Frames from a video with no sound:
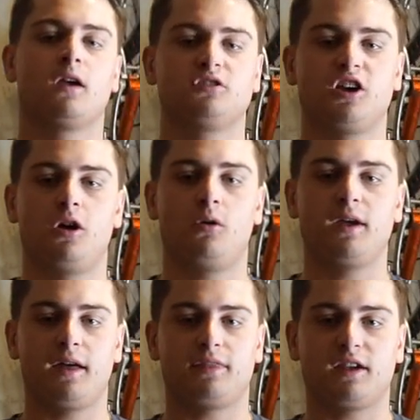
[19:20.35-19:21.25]
So
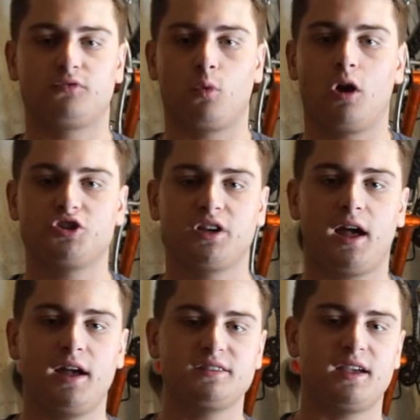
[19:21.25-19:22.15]
yeah, thanks for watching
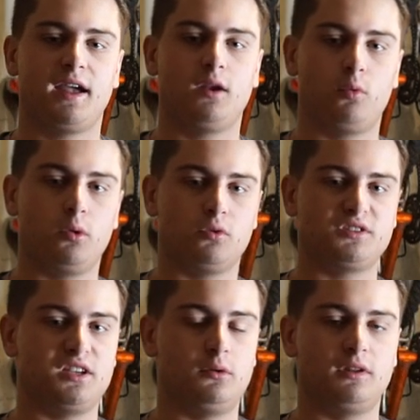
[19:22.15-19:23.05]
guys, and we will
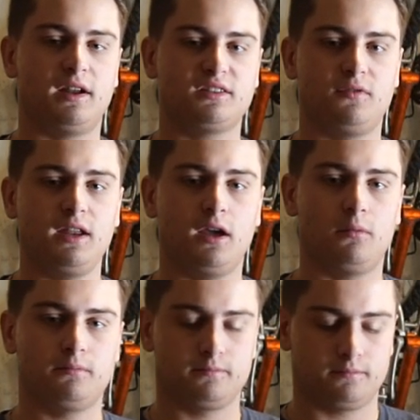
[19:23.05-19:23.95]
see you in the next video.